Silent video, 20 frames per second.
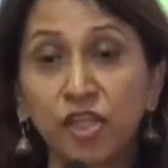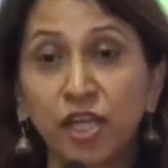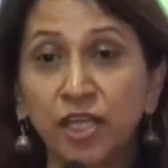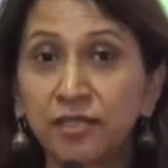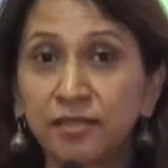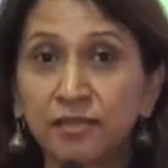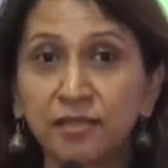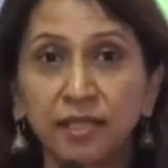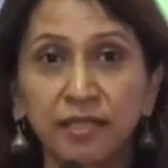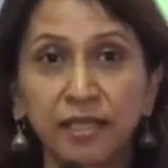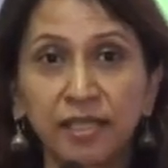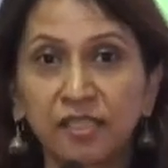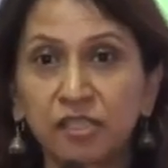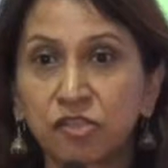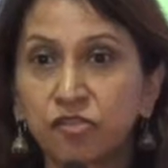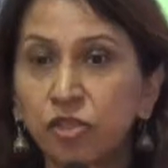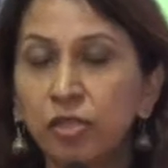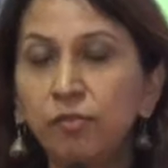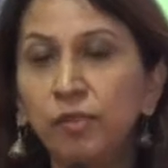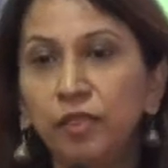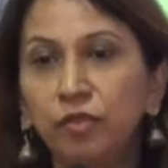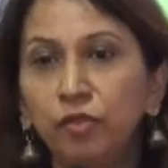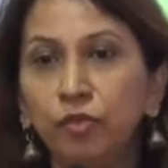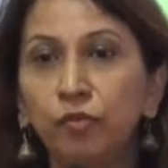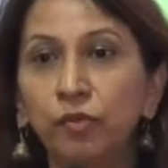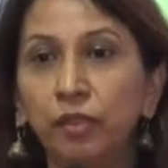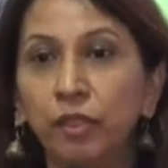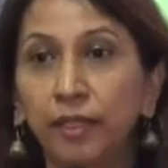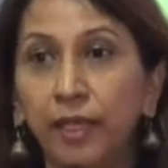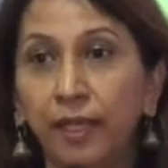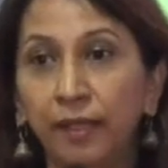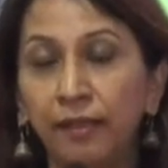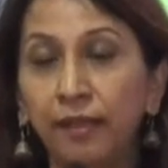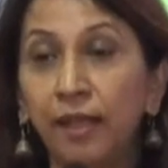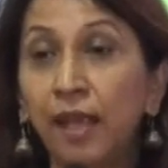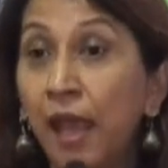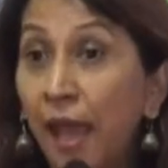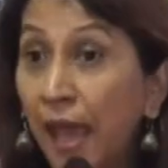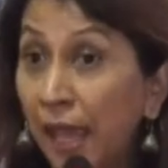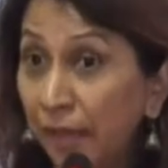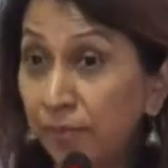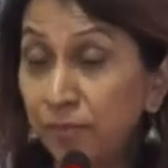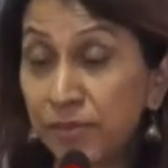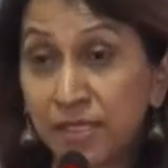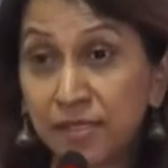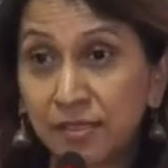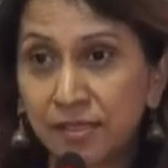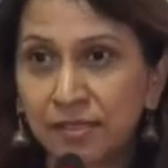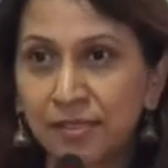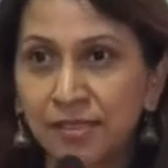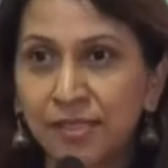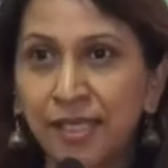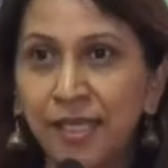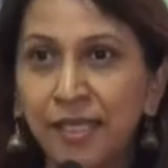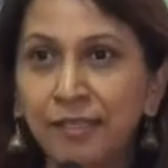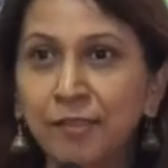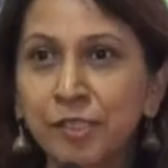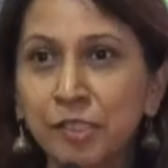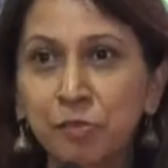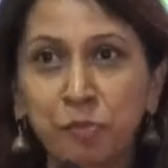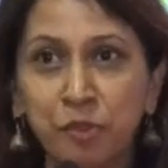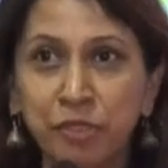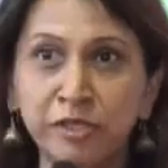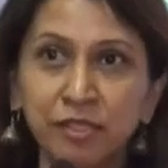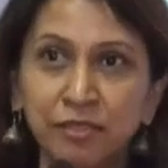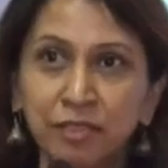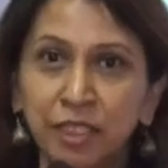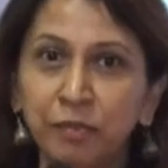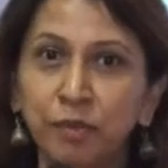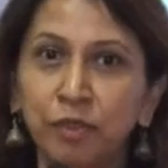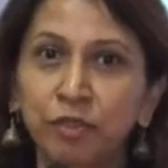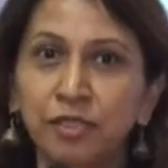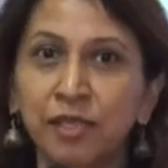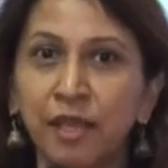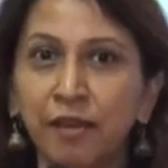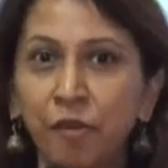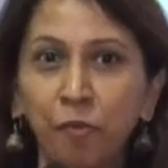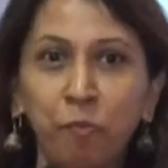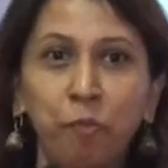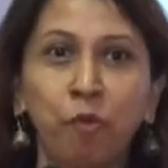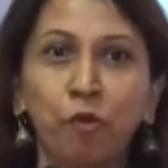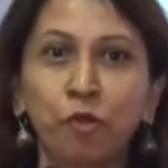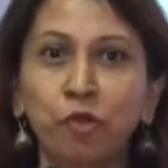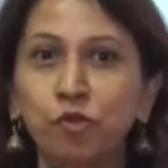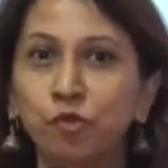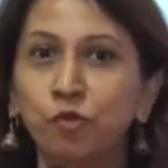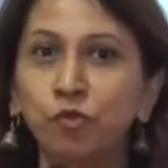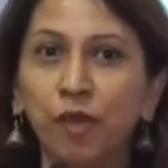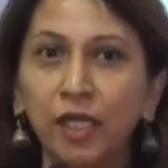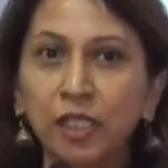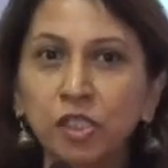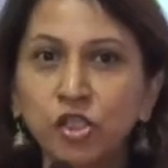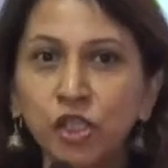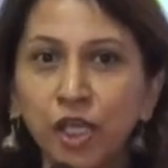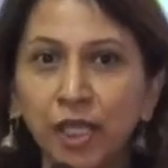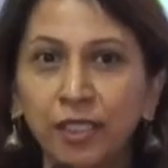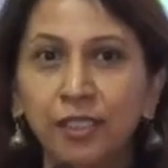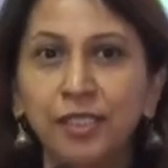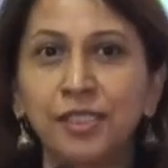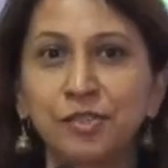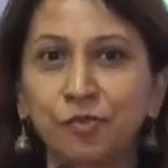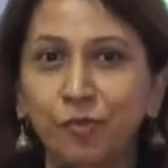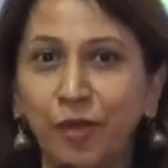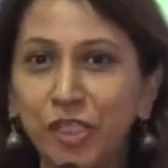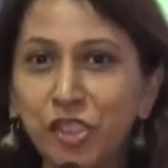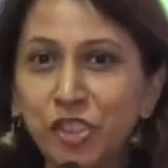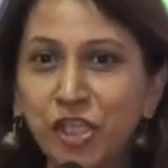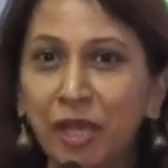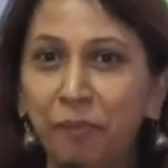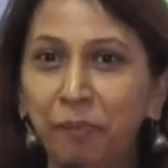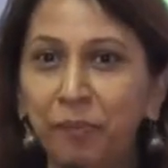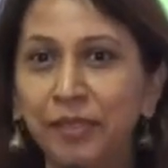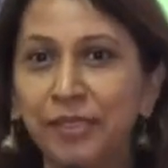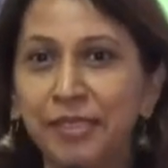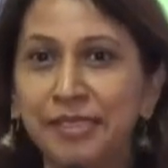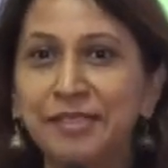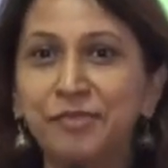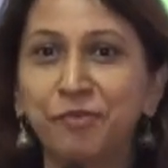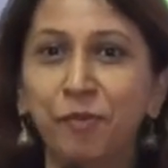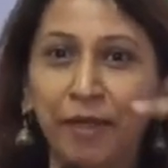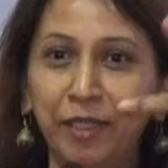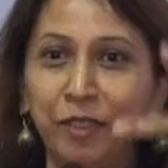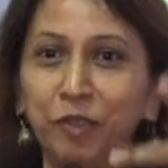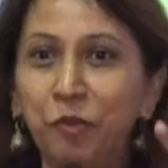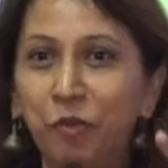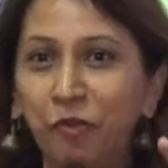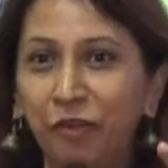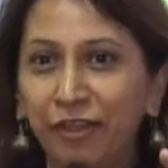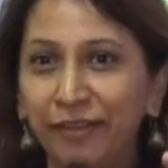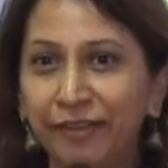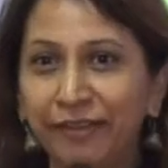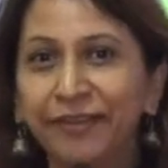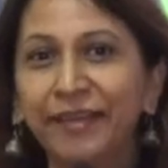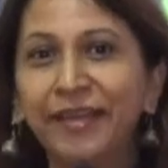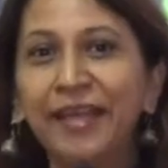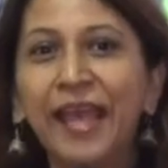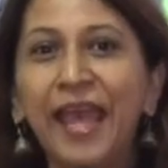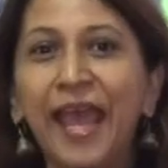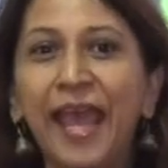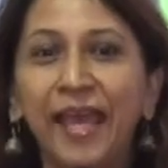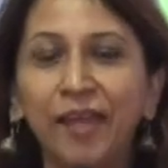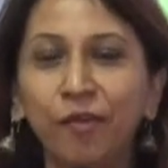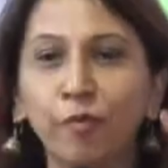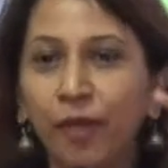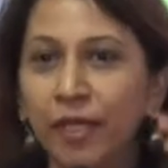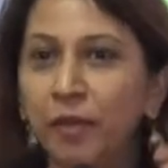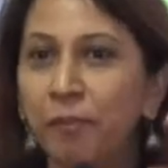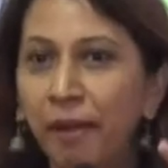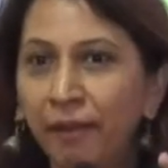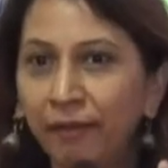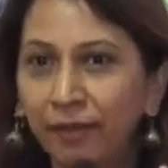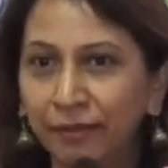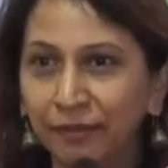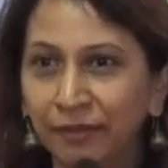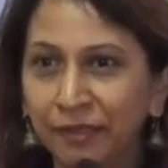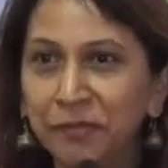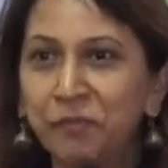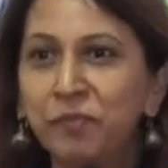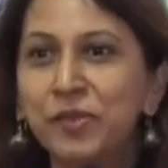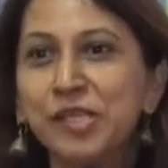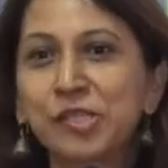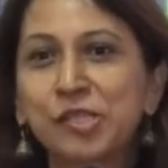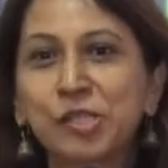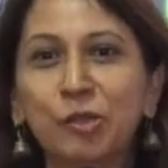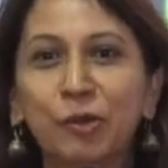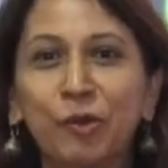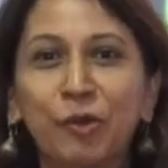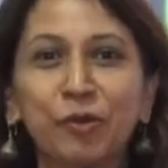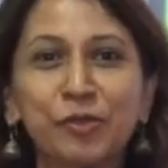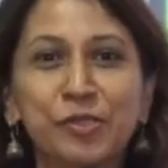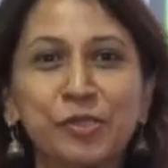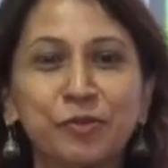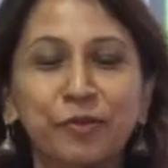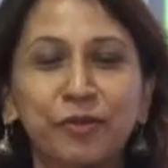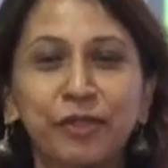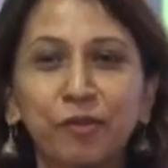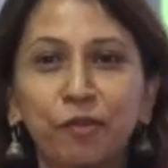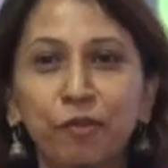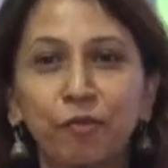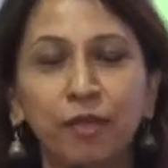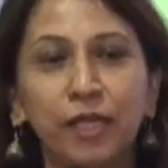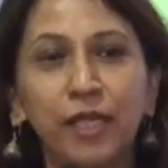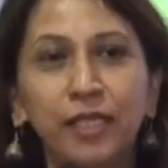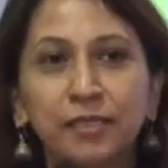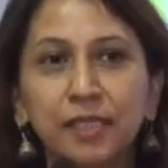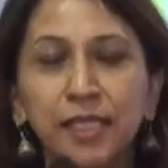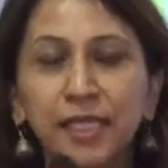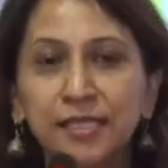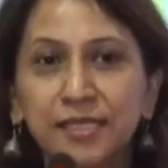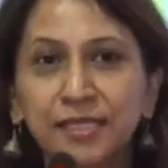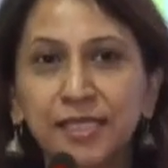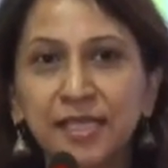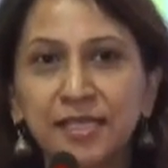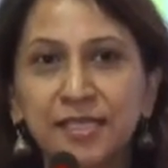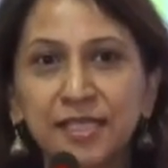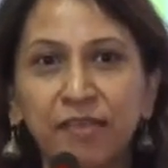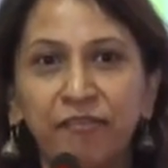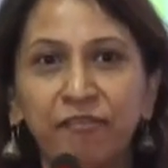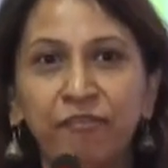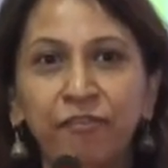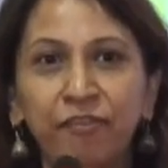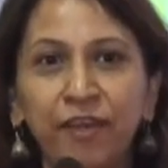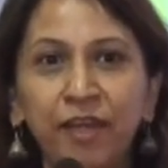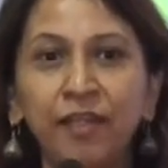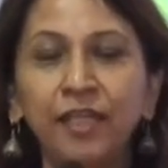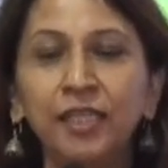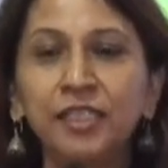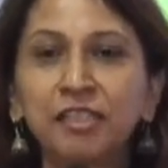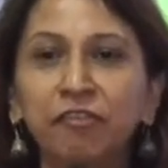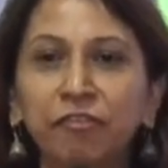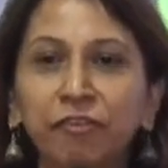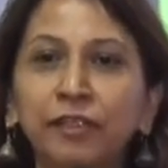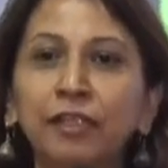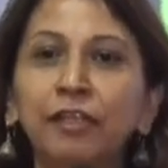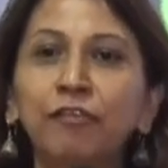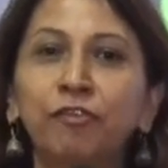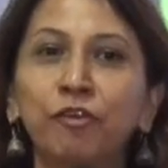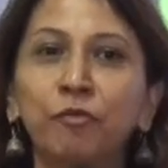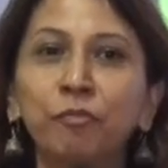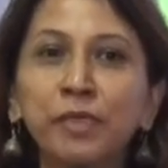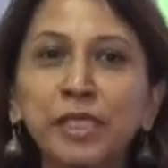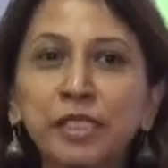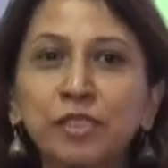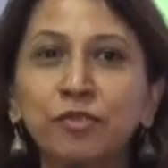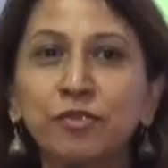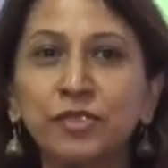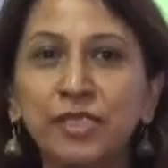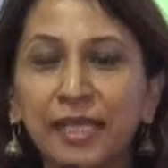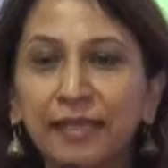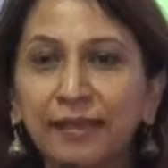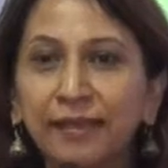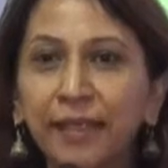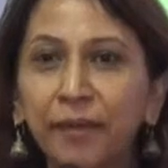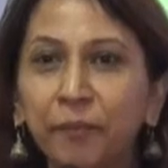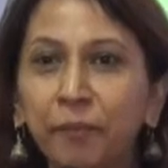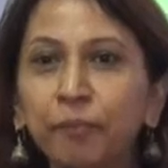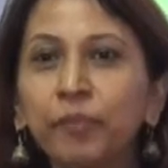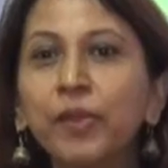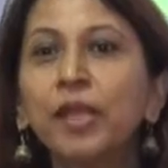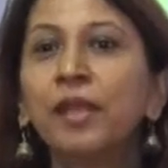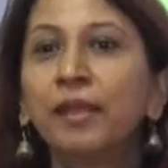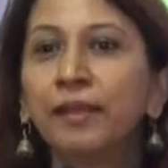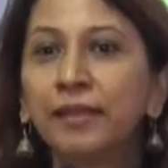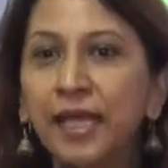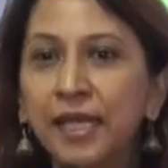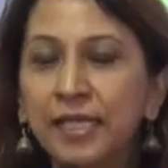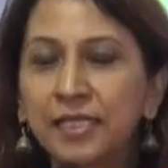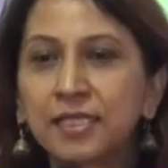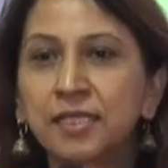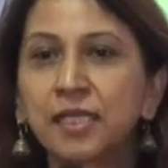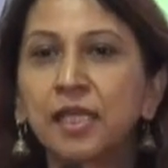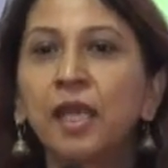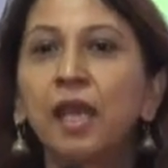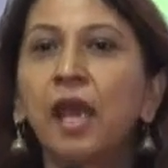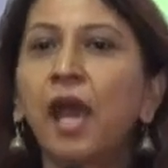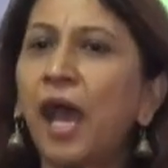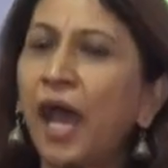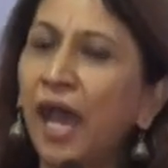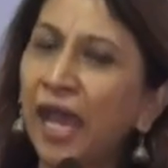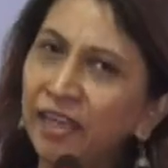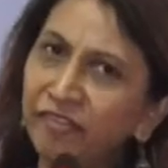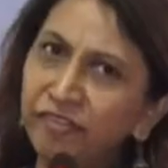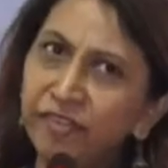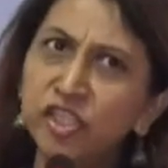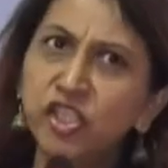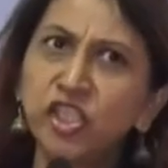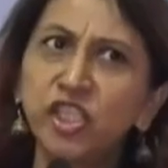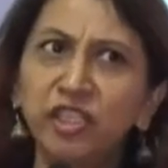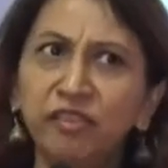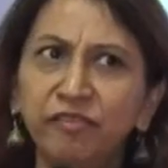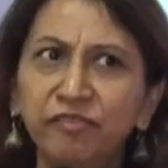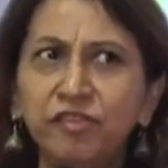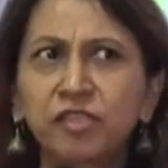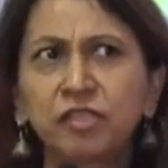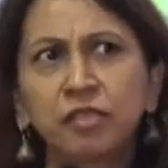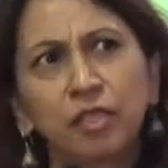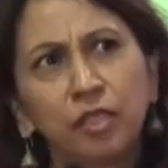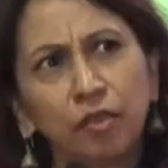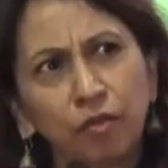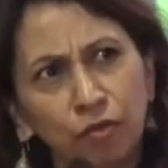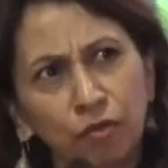China's done extremely good work, and I'm saying this personally because I report to 1 Chinese, 1 Japanese, 1 Korean, and 1 American. So you know, it's very difficult for me to tell them that I've achieved,